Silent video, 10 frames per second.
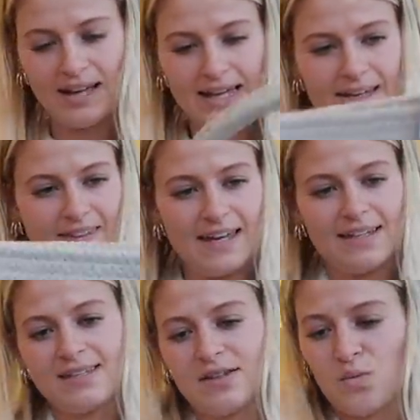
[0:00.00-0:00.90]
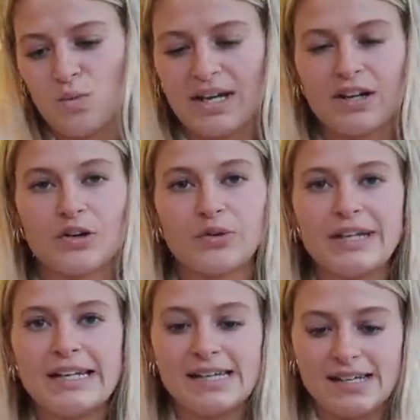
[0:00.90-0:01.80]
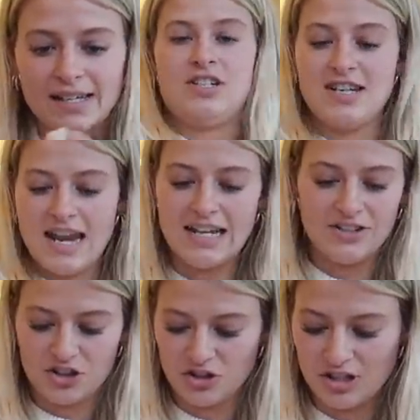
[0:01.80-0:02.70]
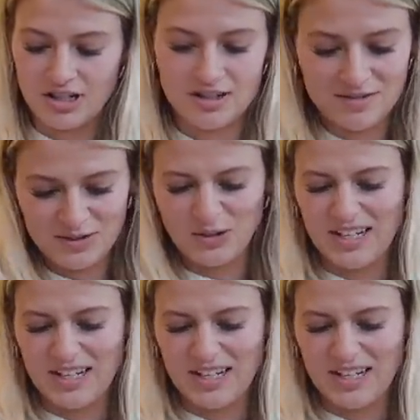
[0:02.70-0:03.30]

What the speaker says: like this wickery natural